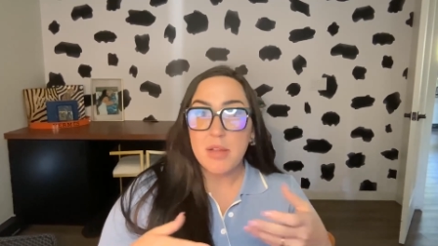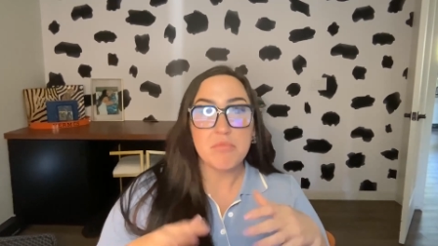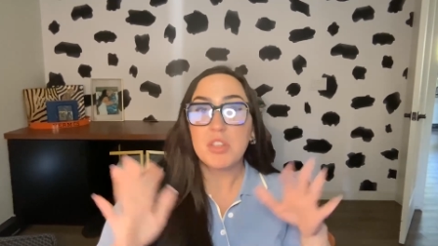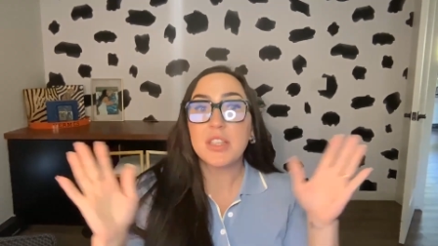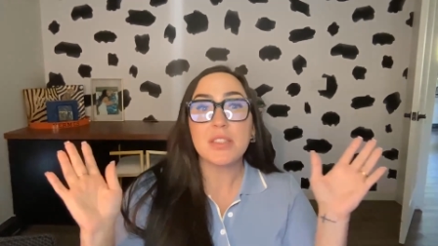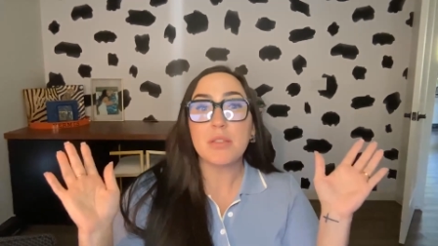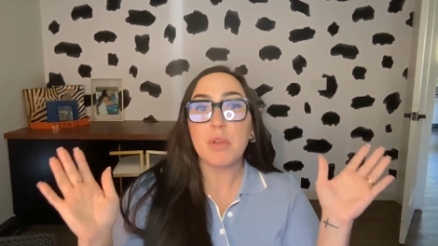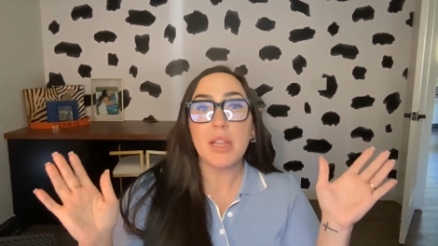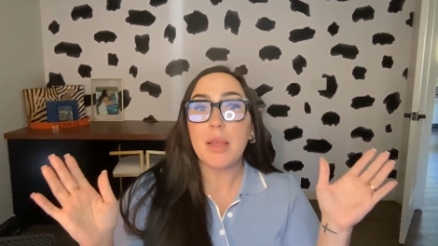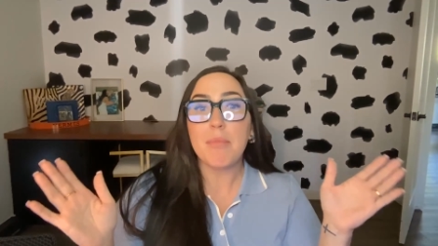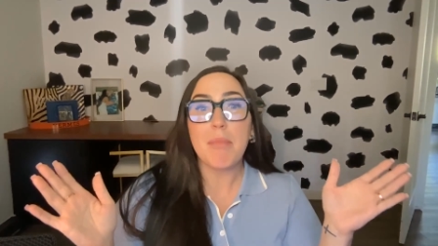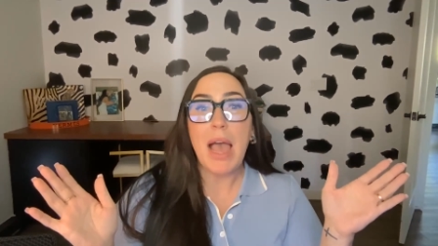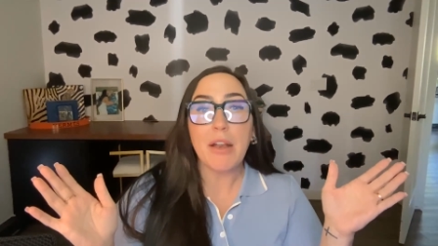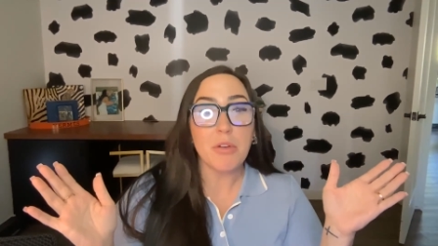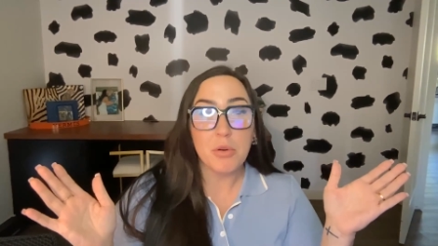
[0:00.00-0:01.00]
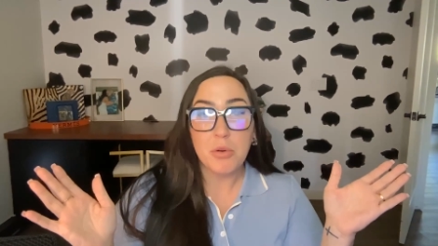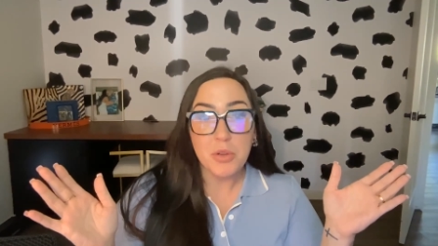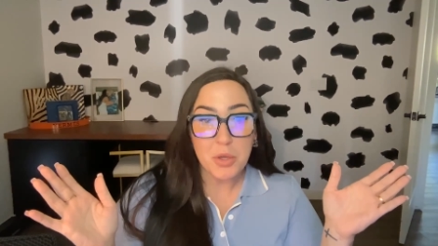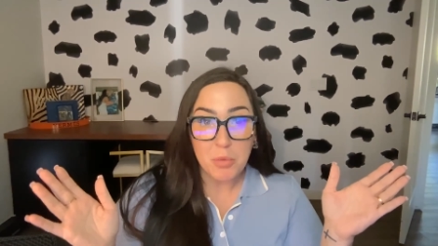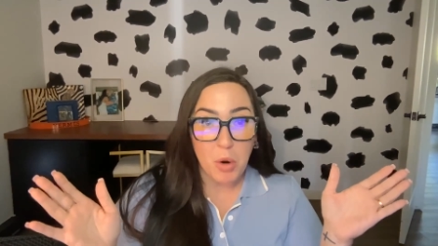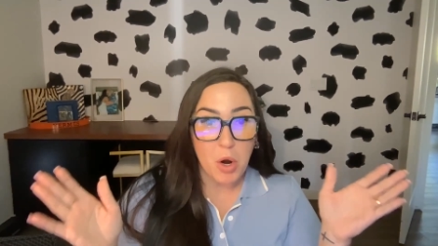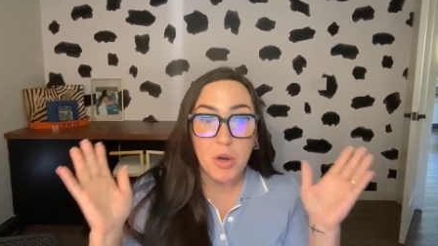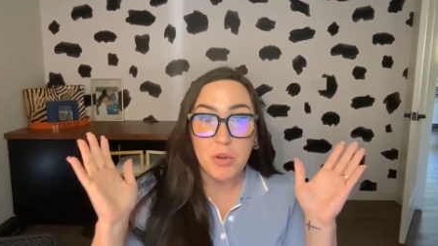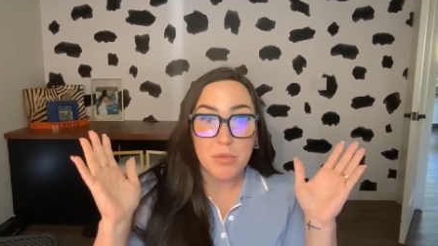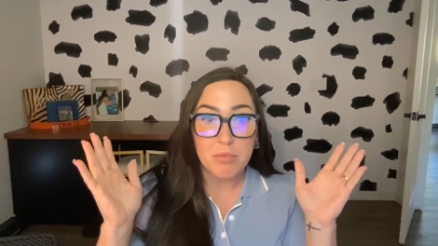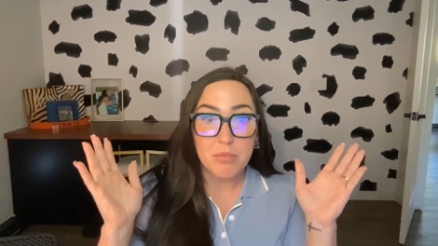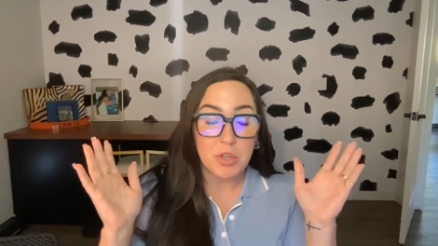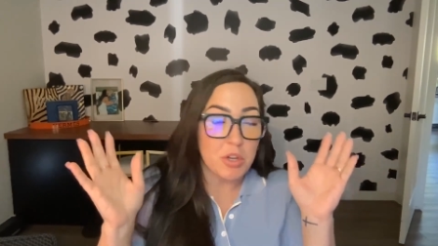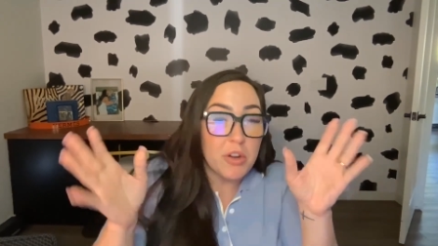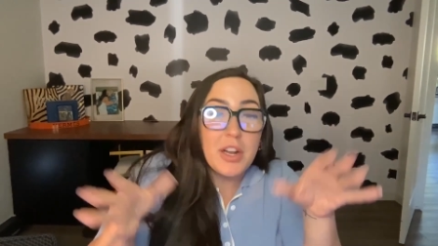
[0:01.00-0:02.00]
doesn't really matter who you are.
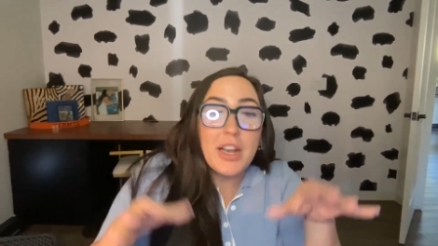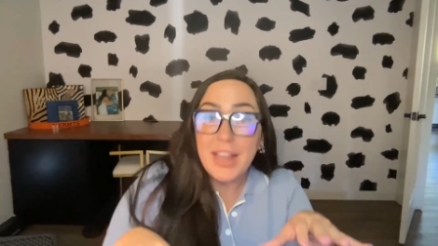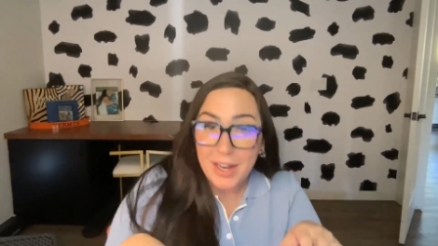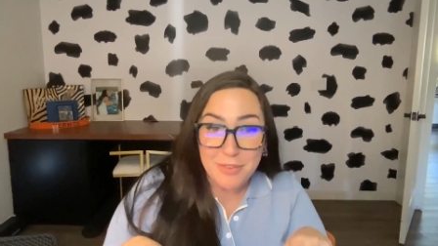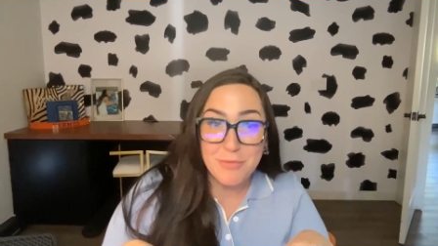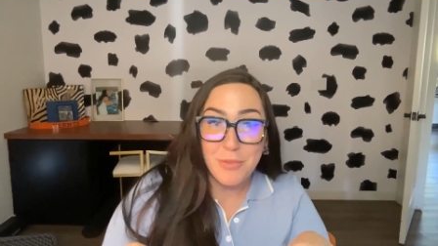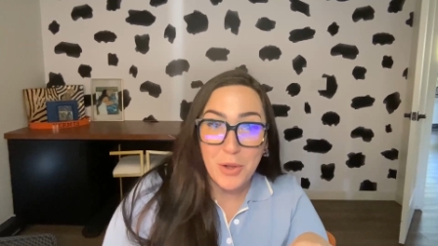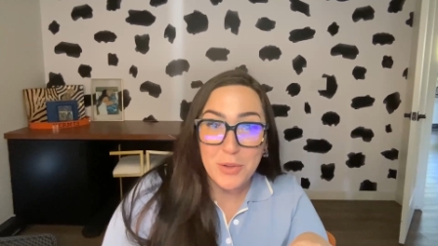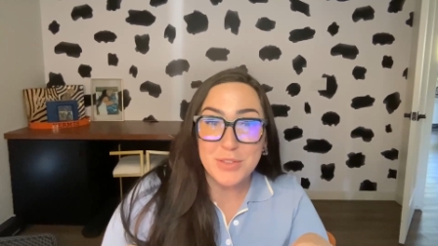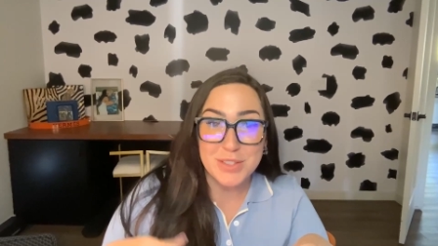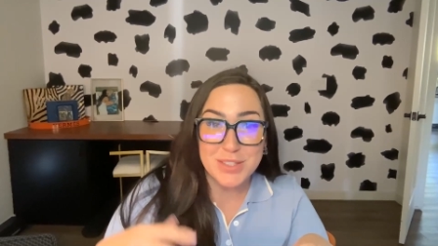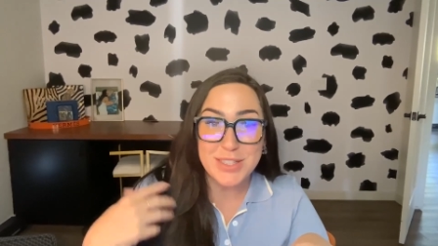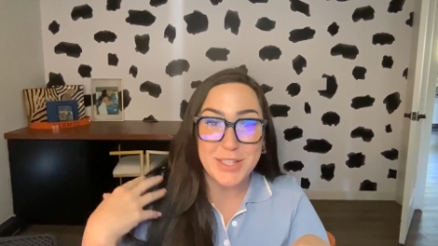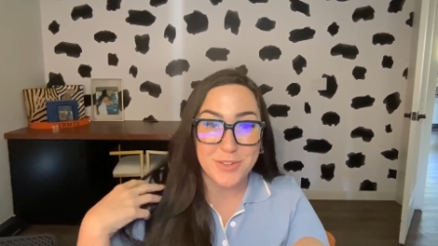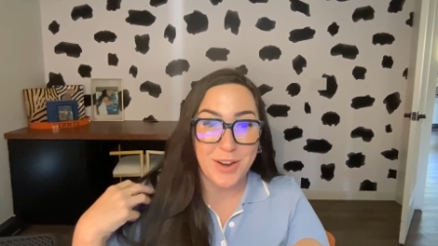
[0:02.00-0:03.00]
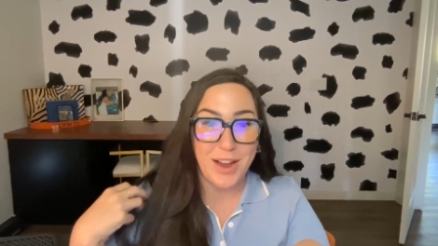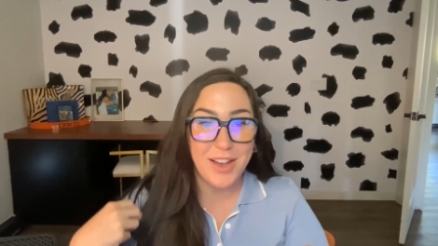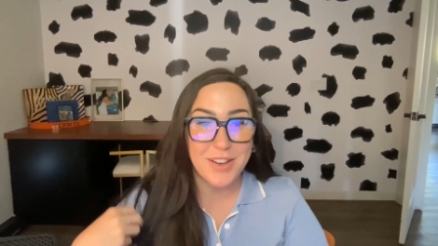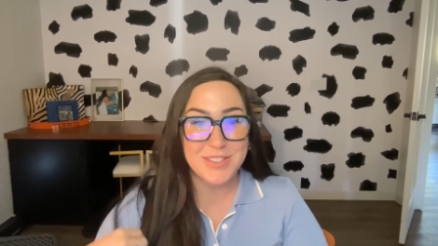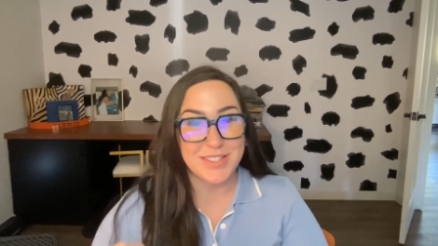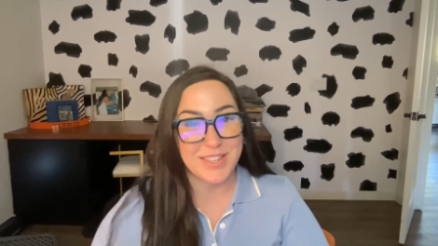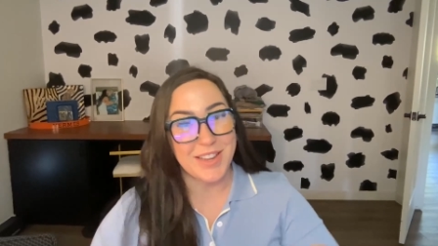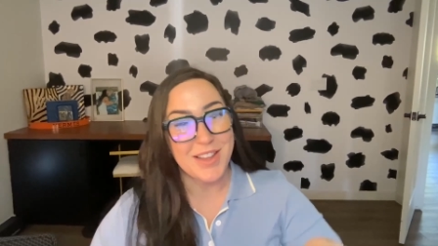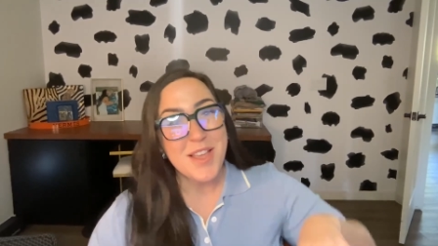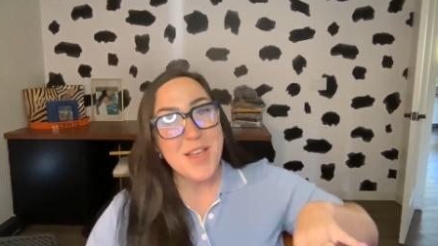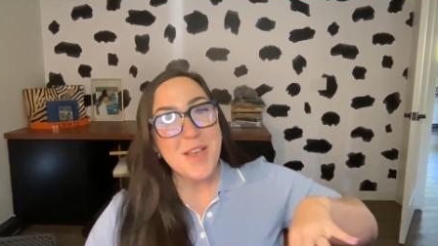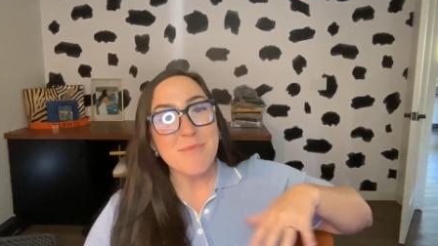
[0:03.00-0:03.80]
You're going to get involved in senior housing,